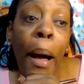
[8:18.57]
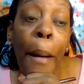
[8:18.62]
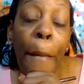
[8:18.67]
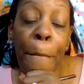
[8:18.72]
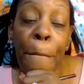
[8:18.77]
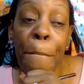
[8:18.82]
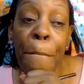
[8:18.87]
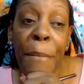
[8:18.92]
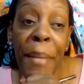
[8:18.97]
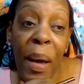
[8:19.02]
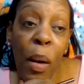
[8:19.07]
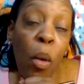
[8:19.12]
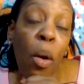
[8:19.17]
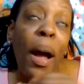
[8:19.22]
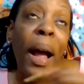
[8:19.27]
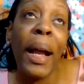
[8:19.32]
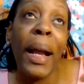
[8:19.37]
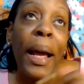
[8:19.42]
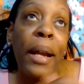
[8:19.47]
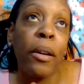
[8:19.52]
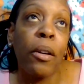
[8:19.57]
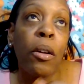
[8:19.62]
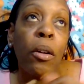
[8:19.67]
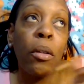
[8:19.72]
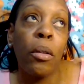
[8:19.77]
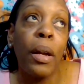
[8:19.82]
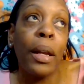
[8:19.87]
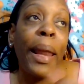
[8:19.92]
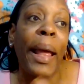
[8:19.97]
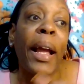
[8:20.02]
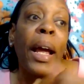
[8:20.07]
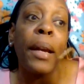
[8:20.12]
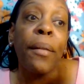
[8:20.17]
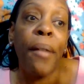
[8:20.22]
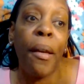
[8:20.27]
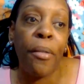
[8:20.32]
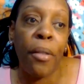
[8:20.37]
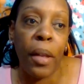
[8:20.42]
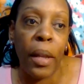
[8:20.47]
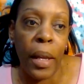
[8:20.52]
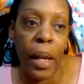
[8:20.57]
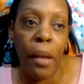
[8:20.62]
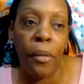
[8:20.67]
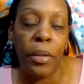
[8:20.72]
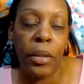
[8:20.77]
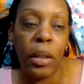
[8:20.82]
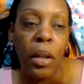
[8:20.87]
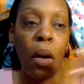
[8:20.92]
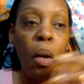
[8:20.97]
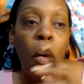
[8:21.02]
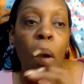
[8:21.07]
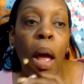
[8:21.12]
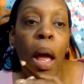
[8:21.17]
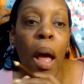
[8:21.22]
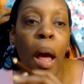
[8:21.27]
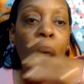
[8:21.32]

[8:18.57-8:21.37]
well I got her like another gift so